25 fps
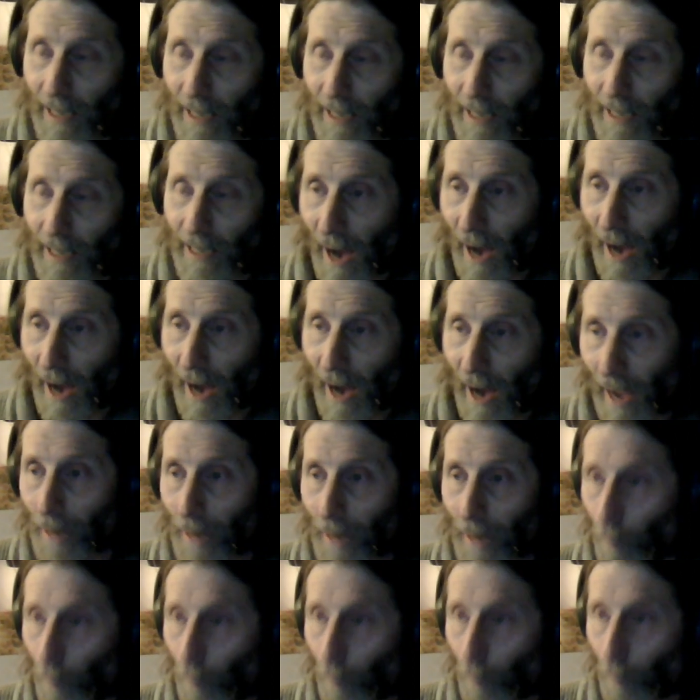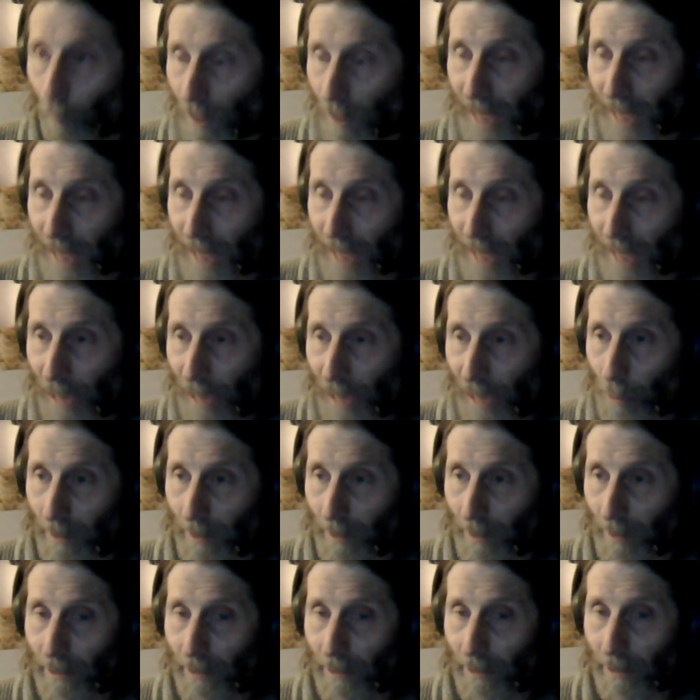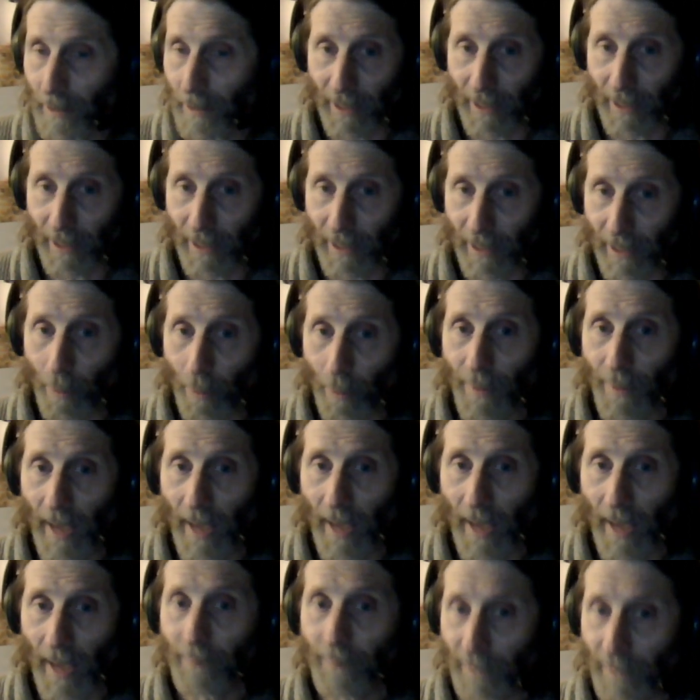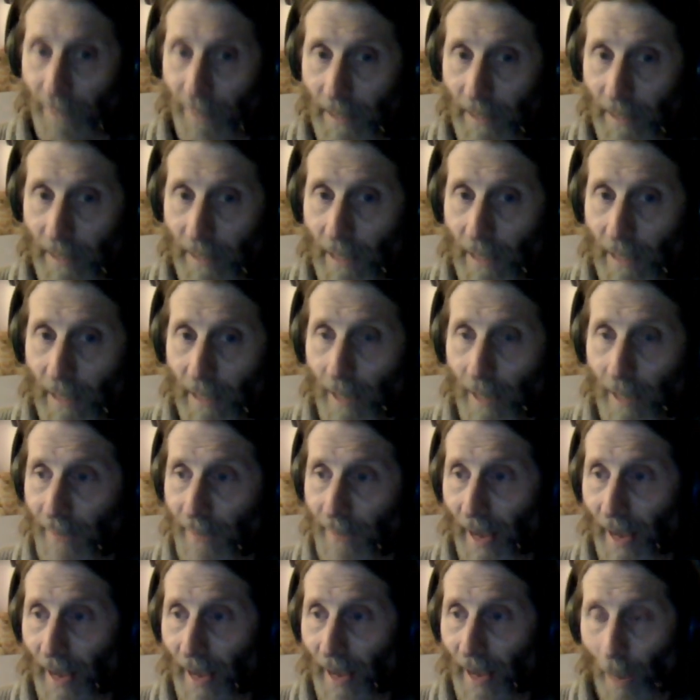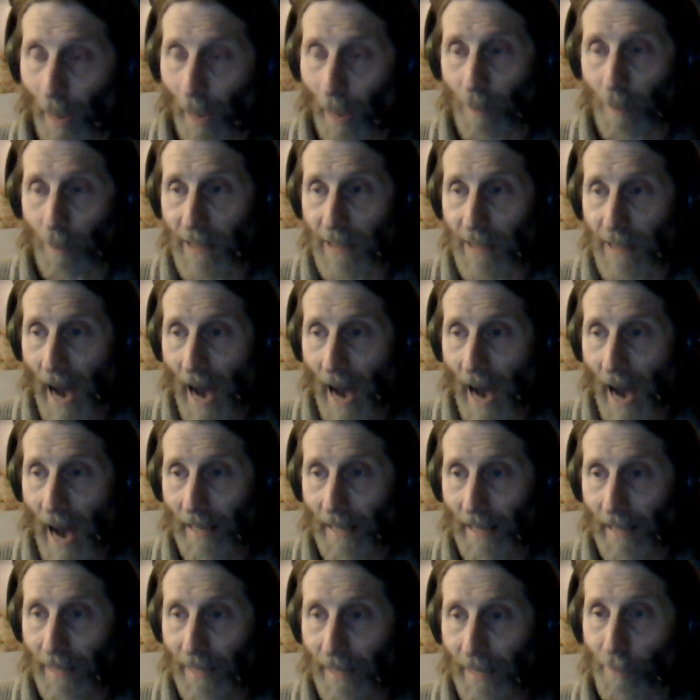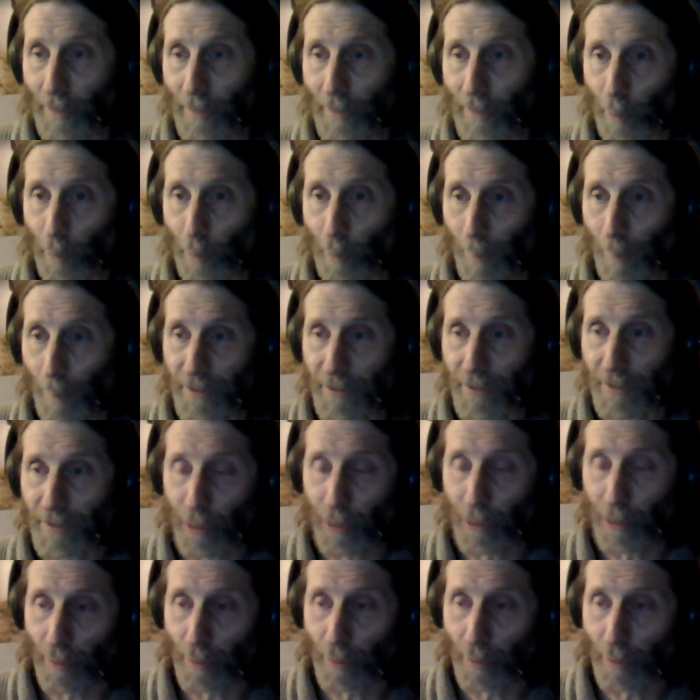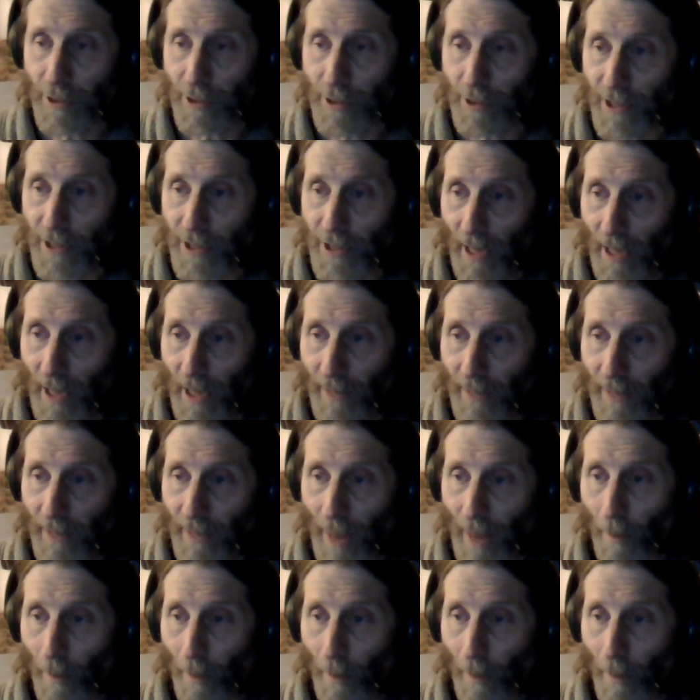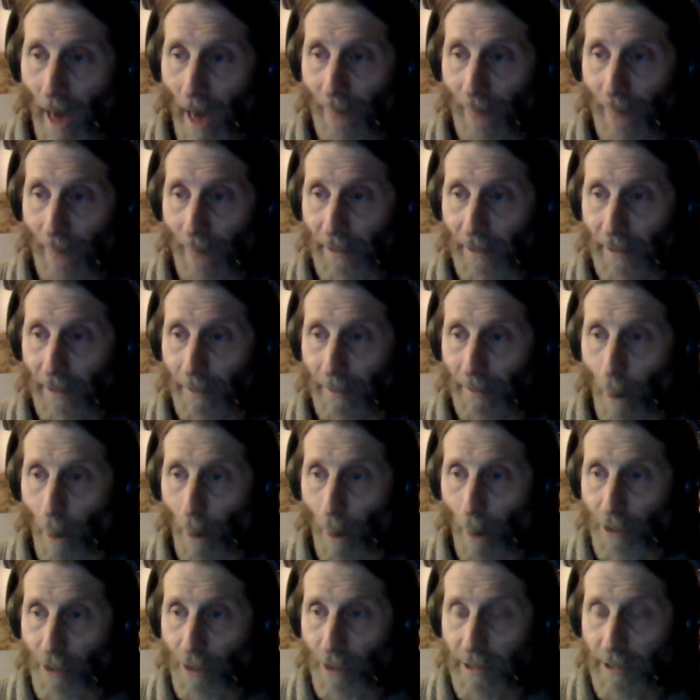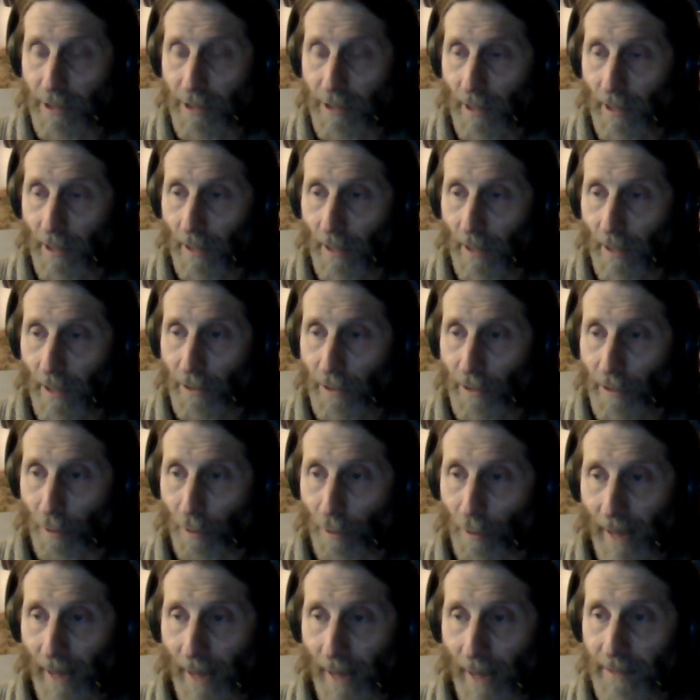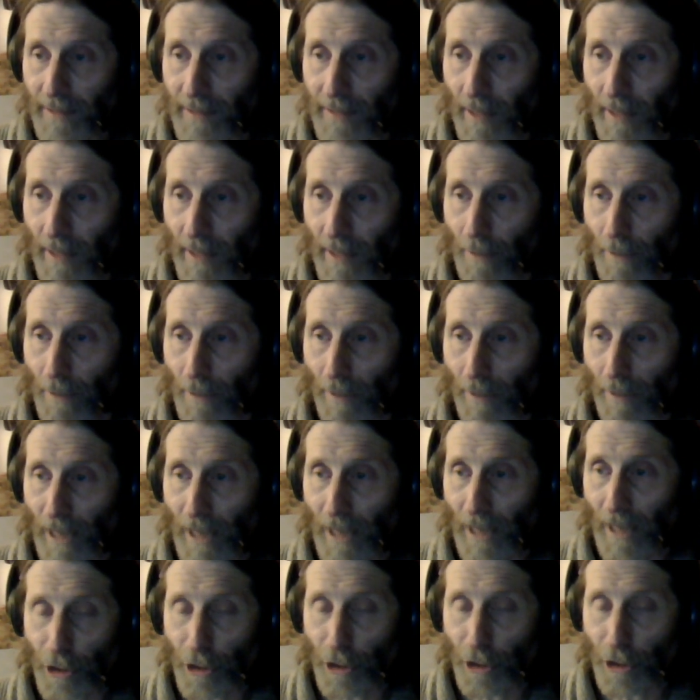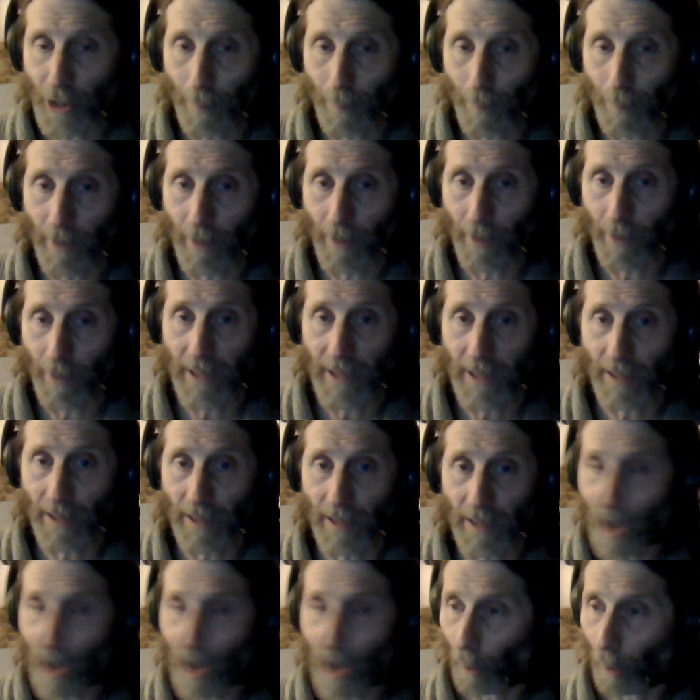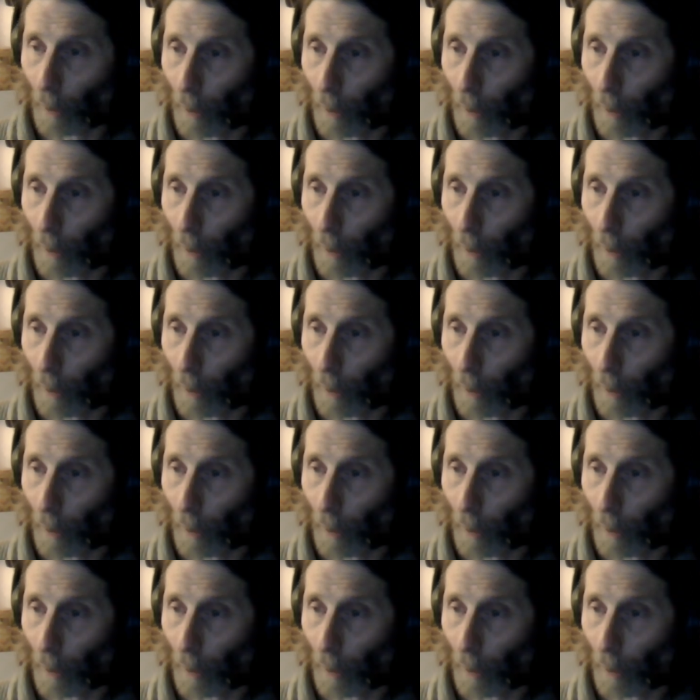I was actually green with envy that I was not in the group of students that were having the most direct relationship with Tian Do.